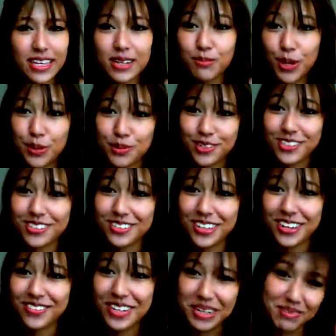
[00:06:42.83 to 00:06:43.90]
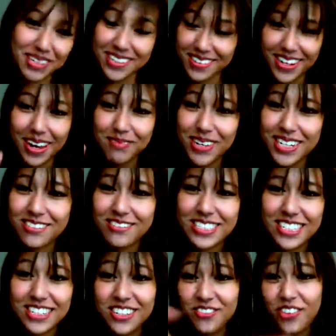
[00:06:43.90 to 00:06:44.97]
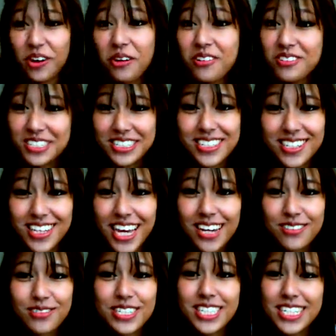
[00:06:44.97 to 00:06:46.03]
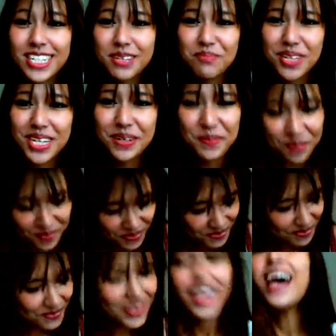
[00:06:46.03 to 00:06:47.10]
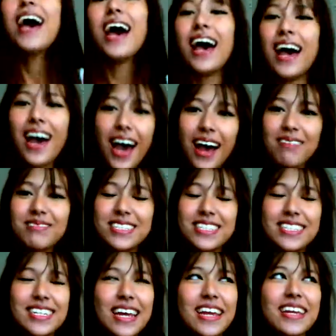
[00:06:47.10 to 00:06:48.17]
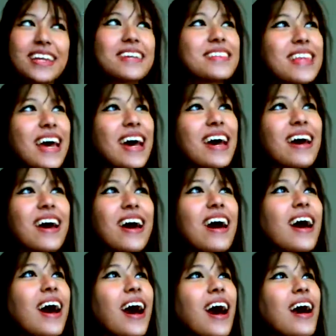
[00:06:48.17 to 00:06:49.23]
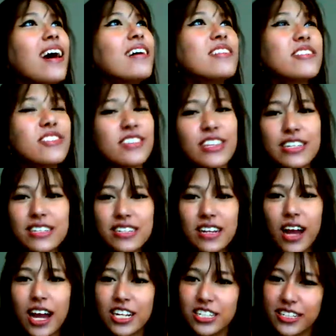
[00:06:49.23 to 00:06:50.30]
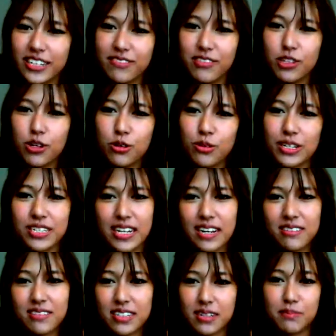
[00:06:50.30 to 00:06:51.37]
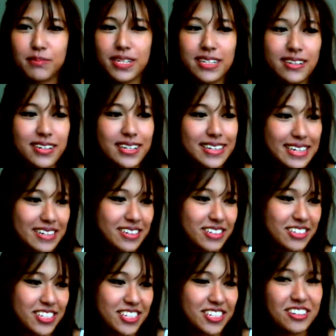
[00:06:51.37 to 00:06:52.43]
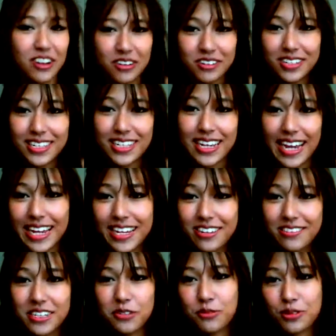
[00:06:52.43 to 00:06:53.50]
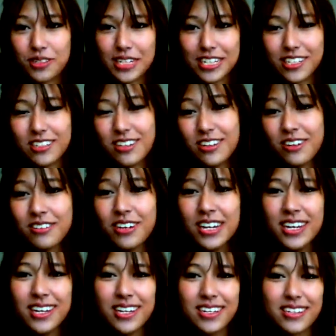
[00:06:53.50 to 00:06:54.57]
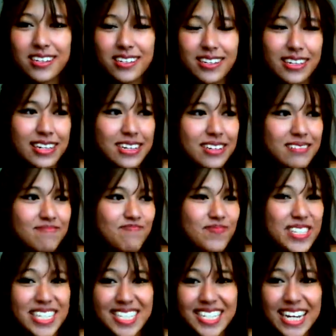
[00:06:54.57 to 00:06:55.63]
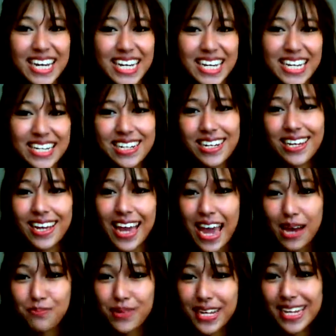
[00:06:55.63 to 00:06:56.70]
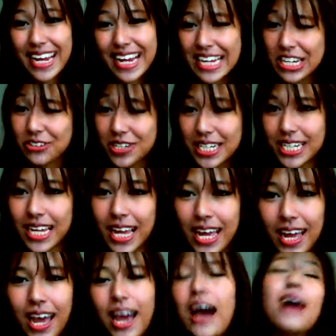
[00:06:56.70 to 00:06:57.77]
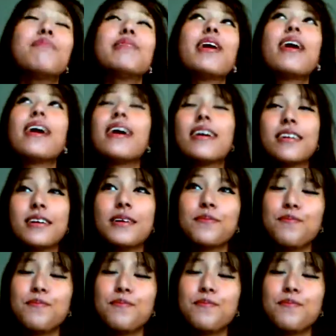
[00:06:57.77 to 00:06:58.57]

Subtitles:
that's my personal life, and I'm not going to divulge into that really deeply. I'm just saying that, even though it sounds like I'm being like snarky, angry, or snide, happy, angry, I'm not.